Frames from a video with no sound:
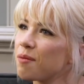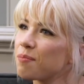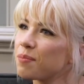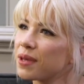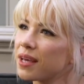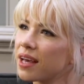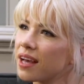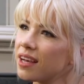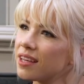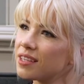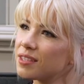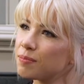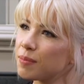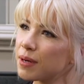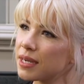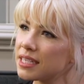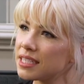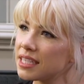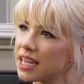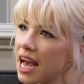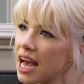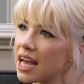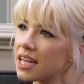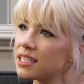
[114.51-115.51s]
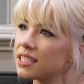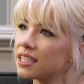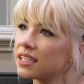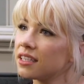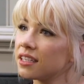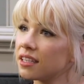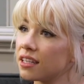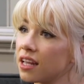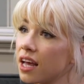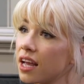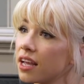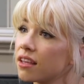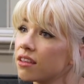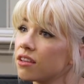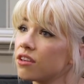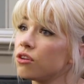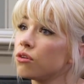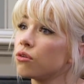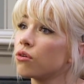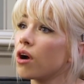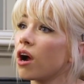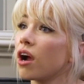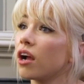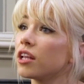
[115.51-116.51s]
because my dad didn't like the
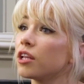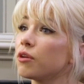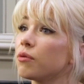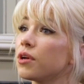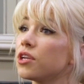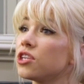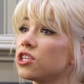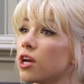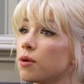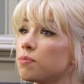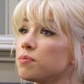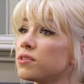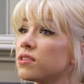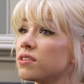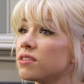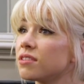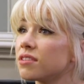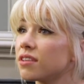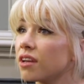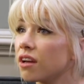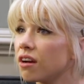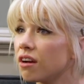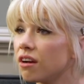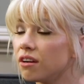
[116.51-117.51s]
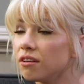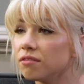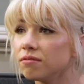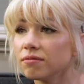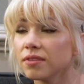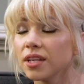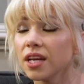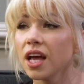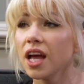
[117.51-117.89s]
new Carly Rae Jepsen single.